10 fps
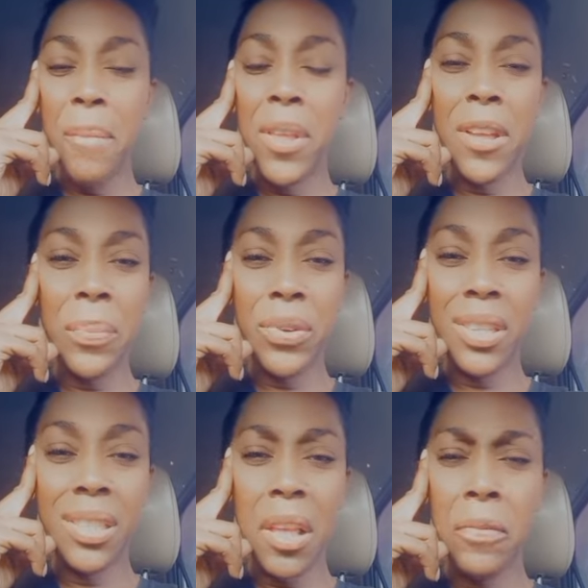Big up on
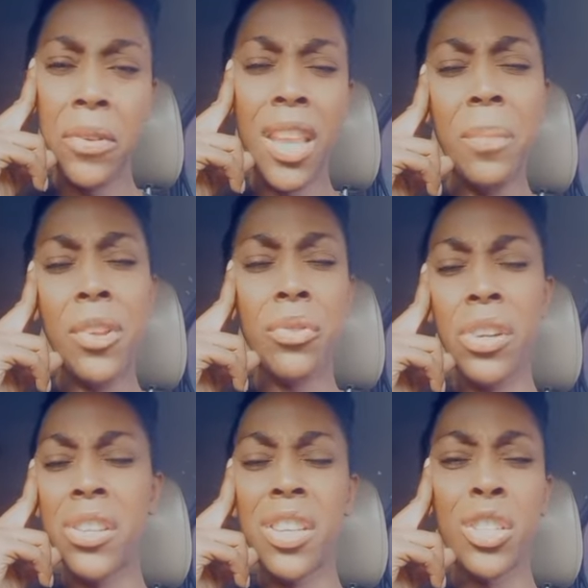yourself. Keep the
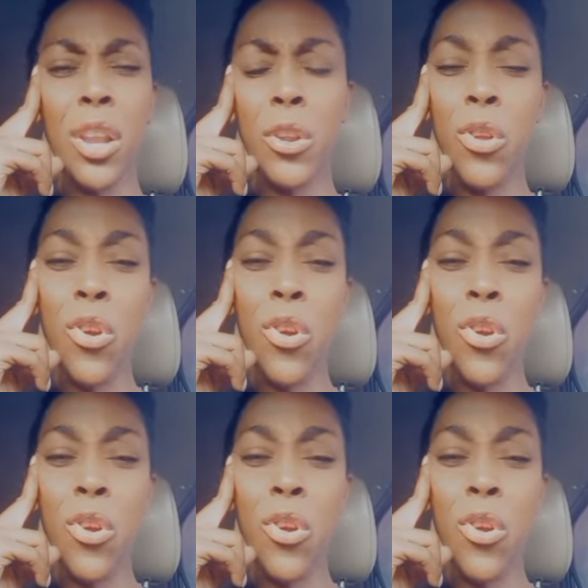tradition